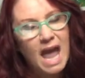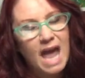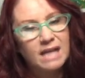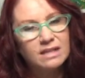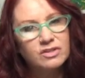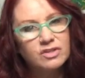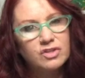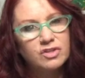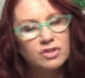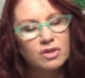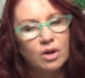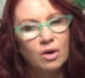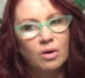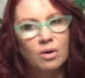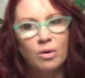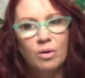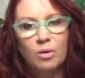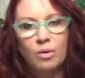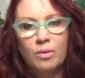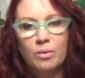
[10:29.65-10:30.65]
And
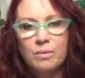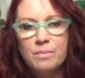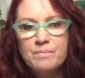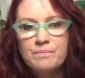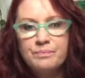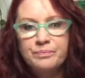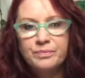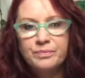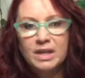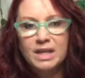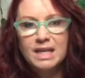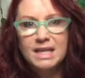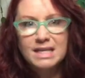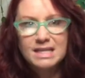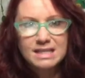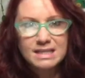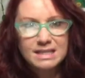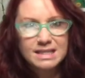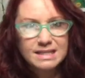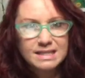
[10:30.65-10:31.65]
so
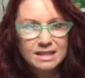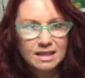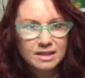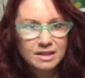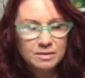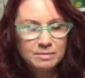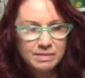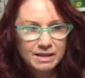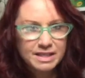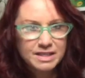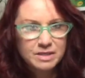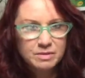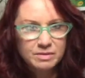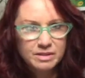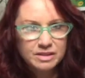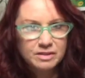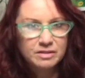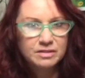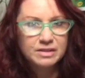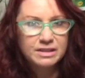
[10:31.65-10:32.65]
is the sunken place
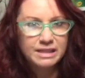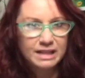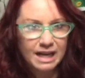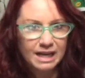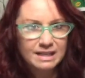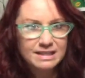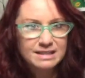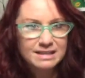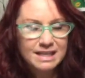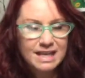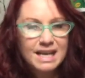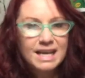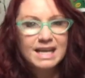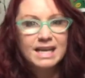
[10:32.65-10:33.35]
real? Yes.